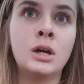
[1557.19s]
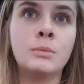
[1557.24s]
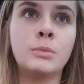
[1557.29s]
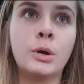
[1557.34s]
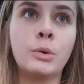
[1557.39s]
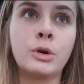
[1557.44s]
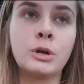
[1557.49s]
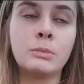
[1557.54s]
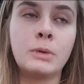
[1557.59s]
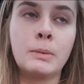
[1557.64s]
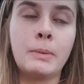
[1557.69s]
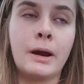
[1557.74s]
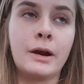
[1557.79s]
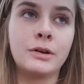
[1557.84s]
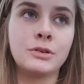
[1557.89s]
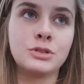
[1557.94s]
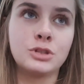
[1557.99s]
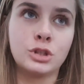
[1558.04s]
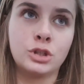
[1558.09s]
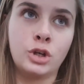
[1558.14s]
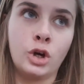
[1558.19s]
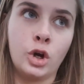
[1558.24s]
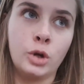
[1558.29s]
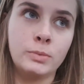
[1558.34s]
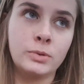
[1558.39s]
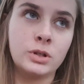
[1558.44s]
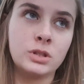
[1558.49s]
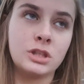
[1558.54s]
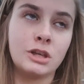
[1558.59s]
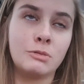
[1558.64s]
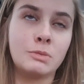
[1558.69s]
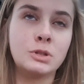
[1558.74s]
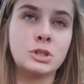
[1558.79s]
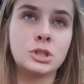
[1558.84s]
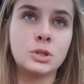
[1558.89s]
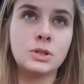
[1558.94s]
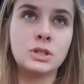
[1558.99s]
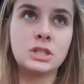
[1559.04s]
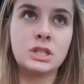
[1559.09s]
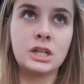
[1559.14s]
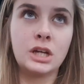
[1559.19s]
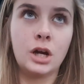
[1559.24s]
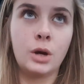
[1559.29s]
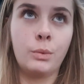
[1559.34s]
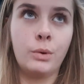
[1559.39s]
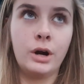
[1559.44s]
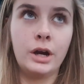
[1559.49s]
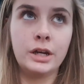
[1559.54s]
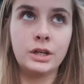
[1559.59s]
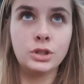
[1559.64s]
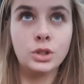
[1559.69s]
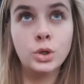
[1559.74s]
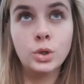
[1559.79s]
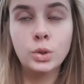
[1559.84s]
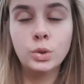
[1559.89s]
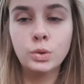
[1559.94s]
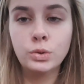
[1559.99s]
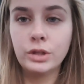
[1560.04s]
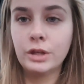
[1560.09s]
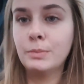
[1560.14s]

for like, one of my parents to go because they've been doing DIY in the haul.